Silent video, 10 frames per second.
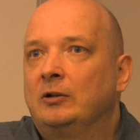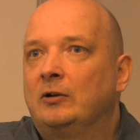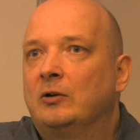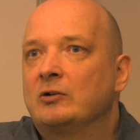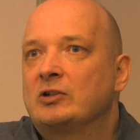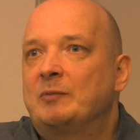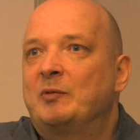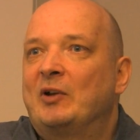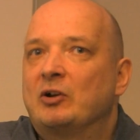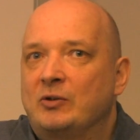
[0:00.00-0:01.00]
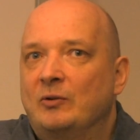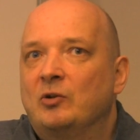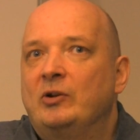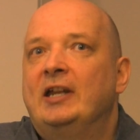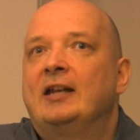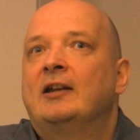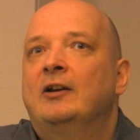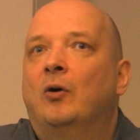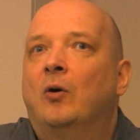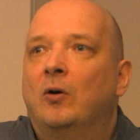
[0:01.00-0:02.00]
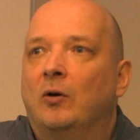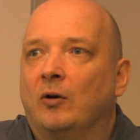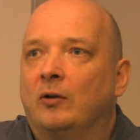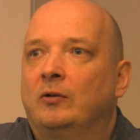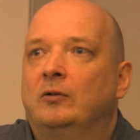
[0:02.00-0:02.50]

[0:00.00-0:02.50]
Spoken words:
concept, because you would need all